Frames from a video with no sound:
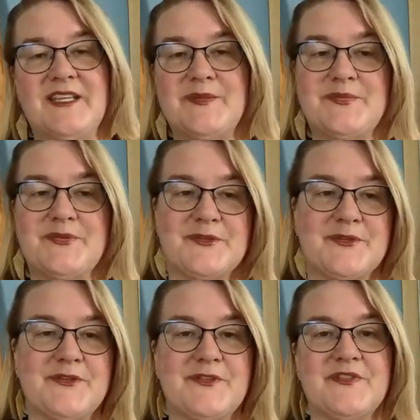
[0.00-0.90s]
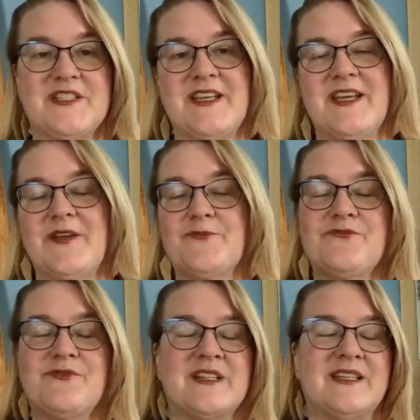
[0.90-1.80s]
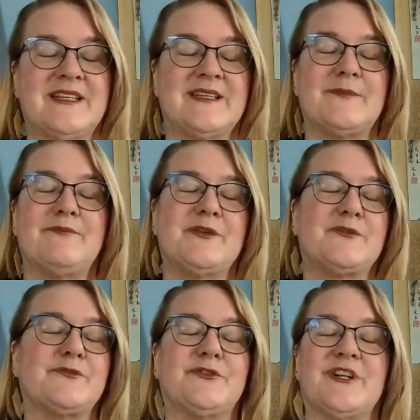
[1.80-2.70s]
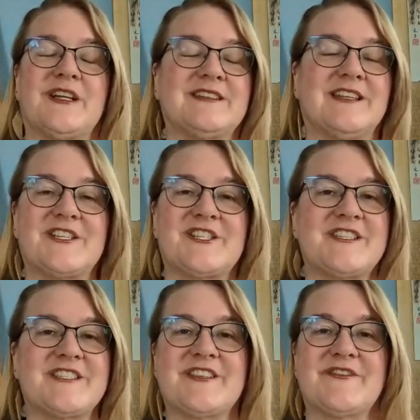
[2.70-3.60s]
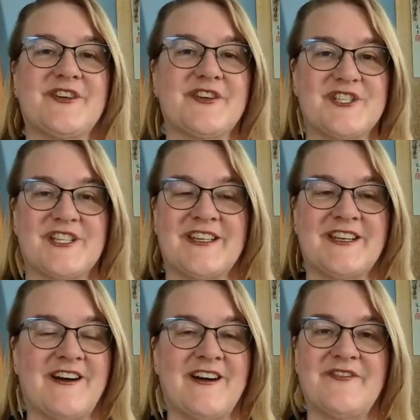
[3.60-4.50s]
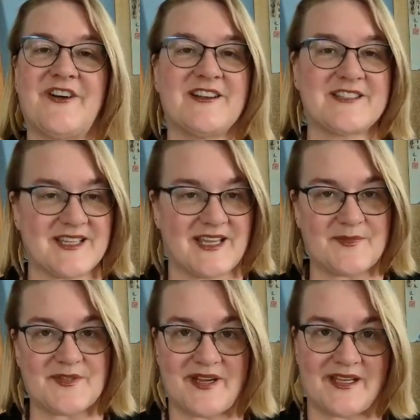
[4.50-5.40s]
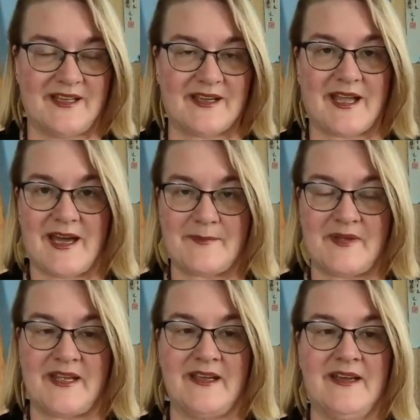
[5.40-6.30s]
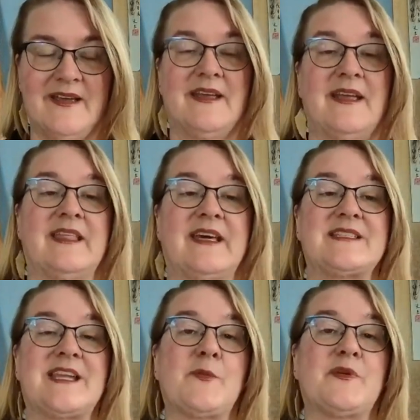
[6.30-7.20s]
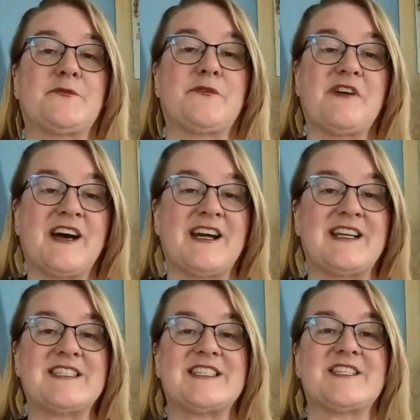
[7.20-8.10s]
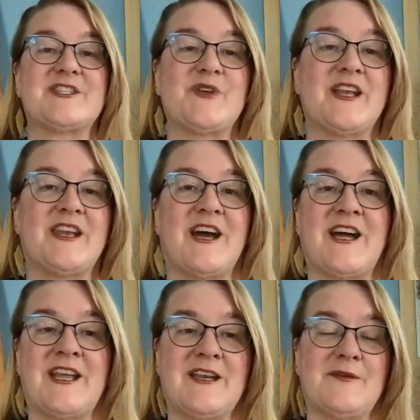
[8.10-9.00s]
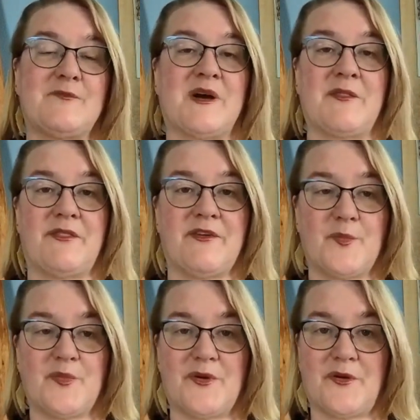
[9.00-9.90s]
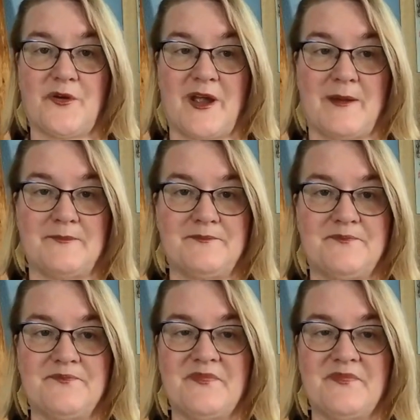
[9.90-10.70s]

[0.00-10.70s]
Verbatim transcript: improved, really beautiful and luscious version of Heartscape's Reiki Academy that has now been revised into a nine month program.